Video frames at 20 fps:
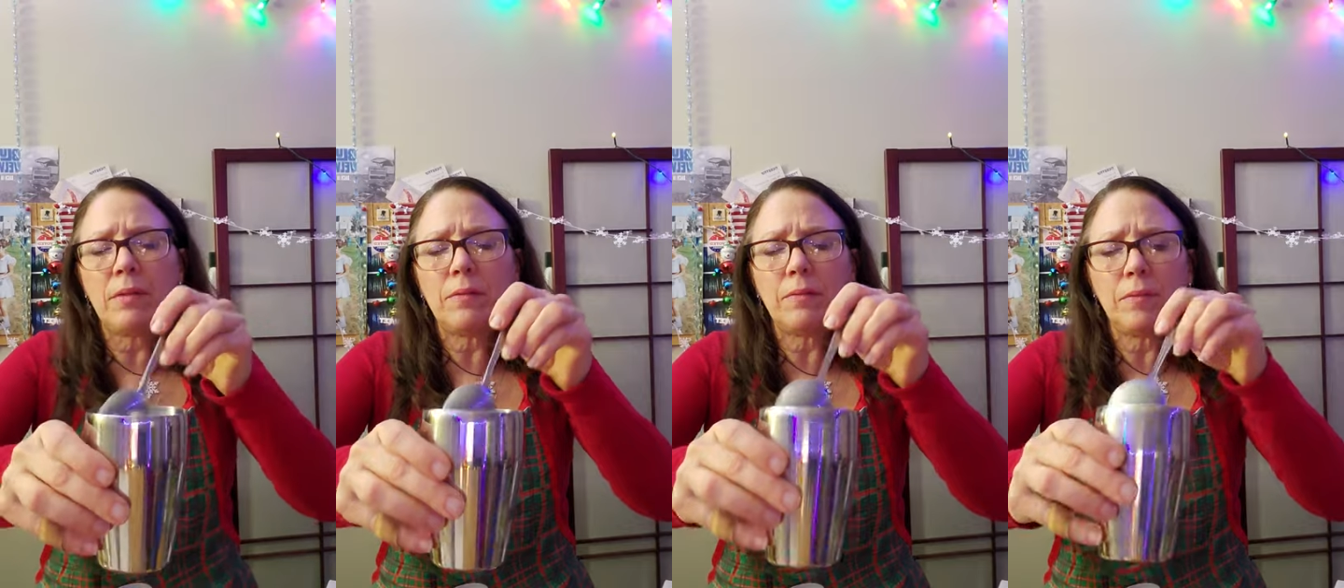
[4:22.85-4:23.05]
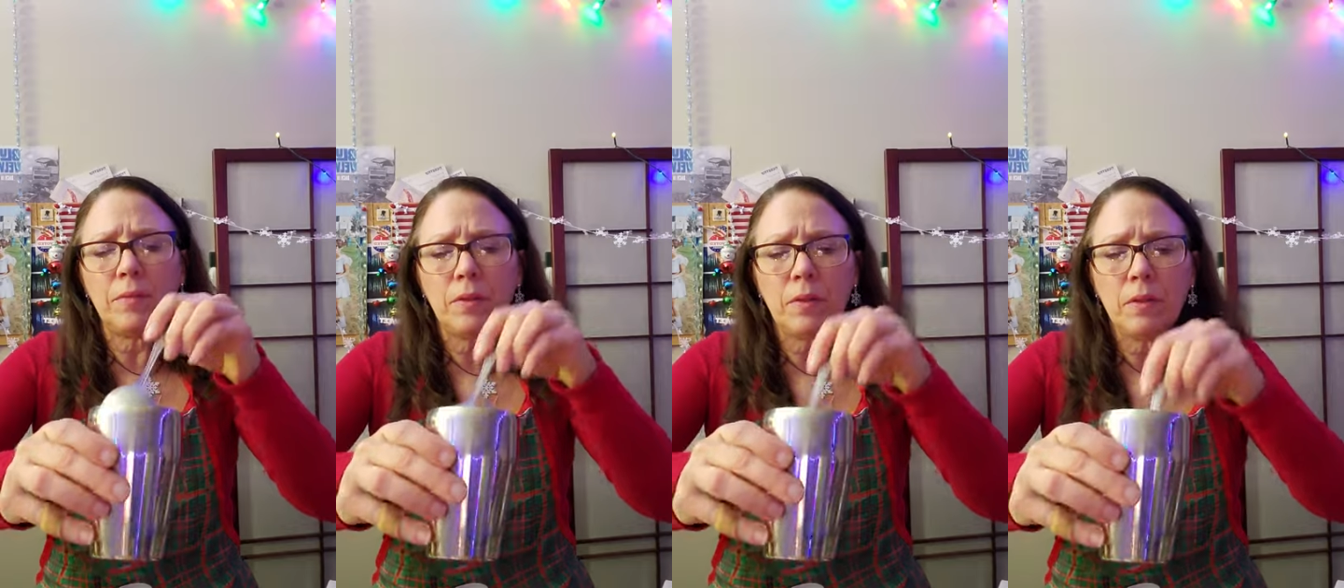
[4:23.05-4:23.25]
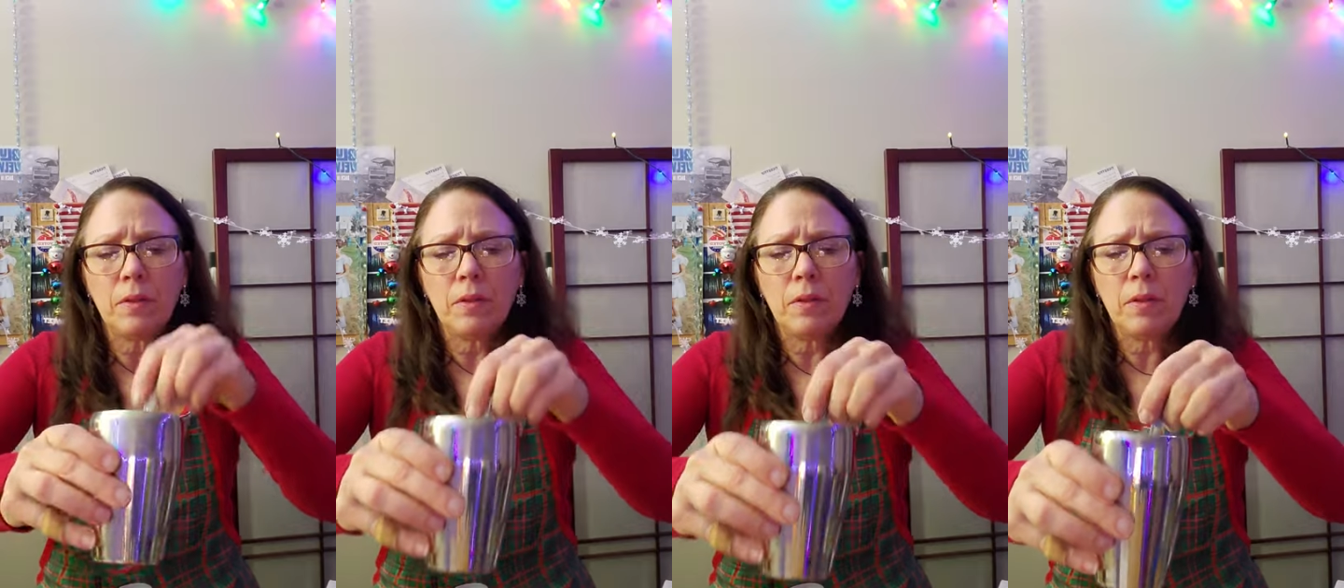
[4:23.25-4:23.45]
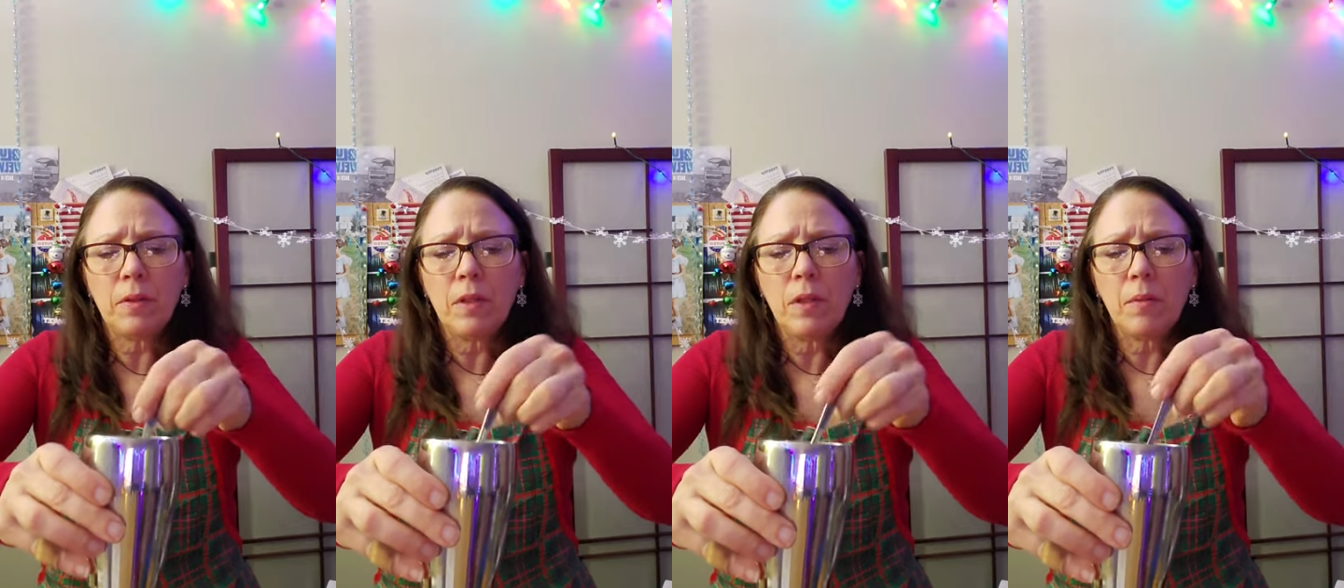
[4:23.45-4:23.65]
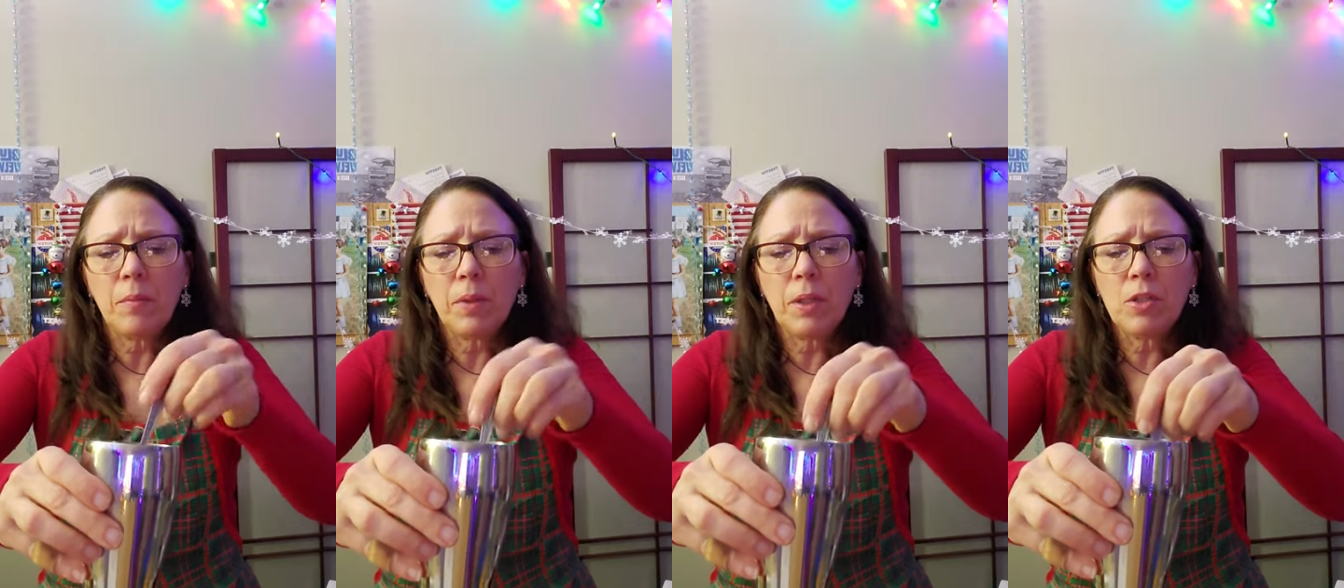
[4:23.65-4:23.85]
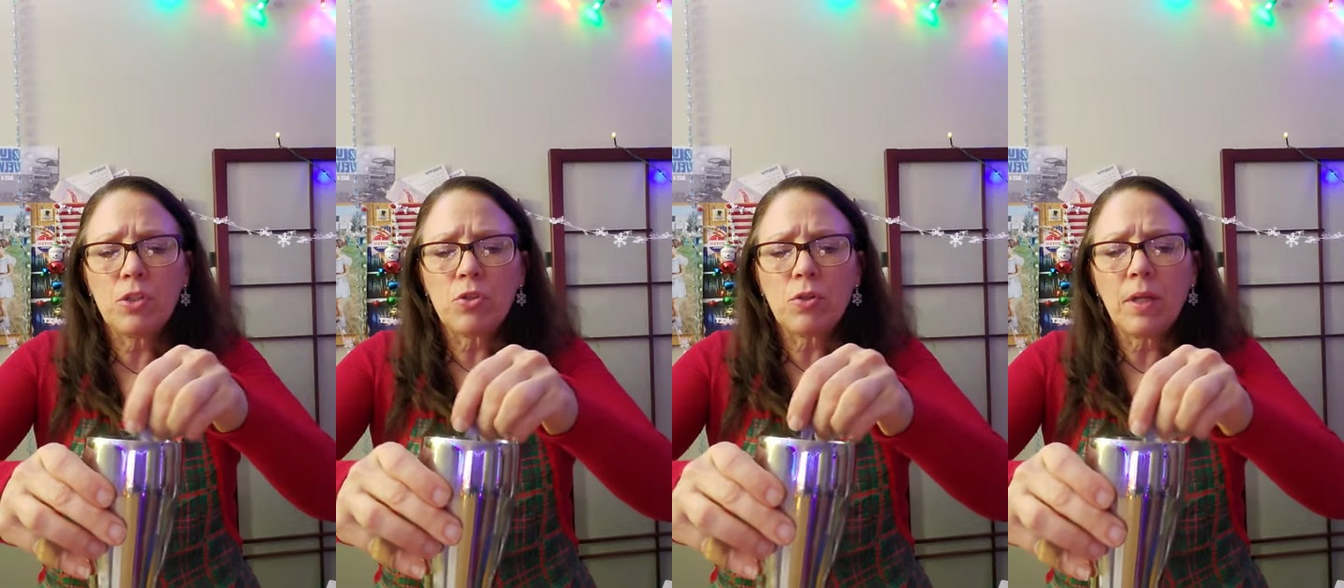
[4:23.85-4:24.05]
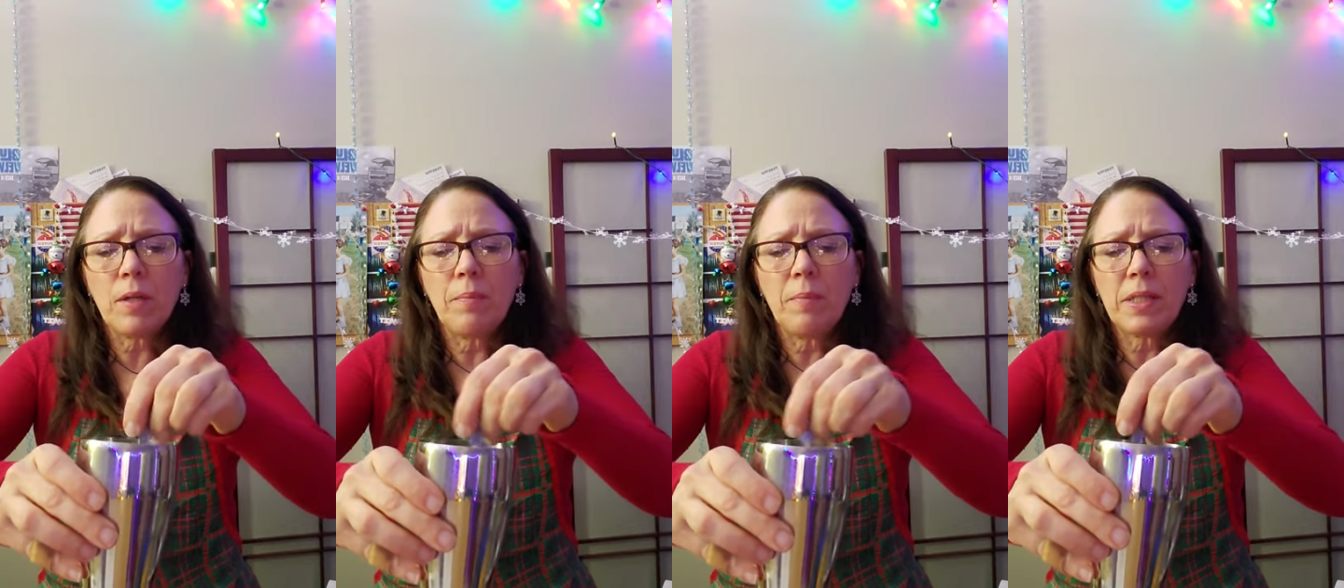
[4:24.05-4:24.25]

I'm going to try to